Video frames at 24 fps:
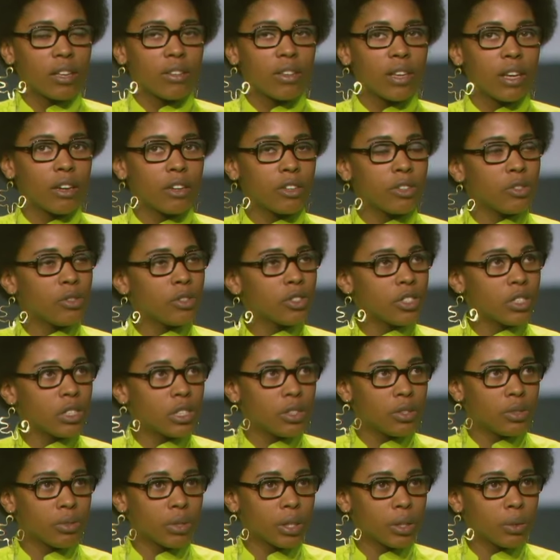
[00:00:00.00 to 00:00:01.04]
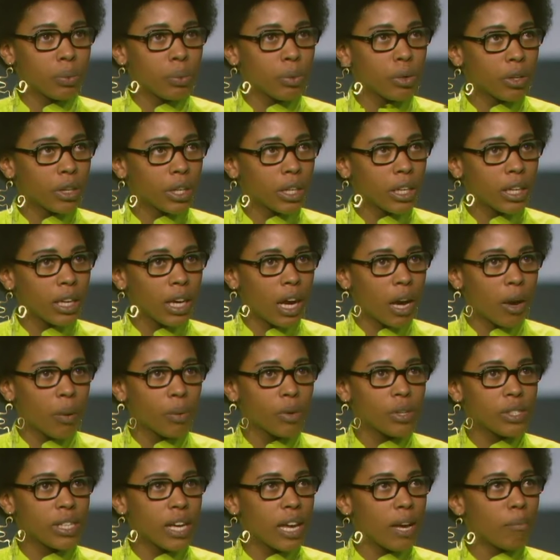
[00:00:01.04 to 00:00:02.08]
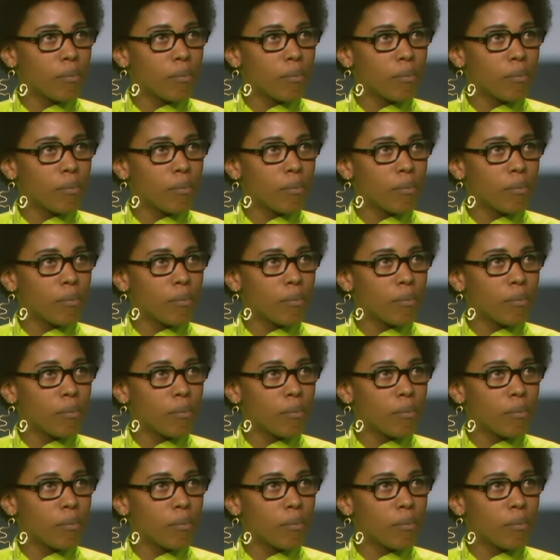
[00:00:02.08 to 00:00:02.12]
They are usually during working hours,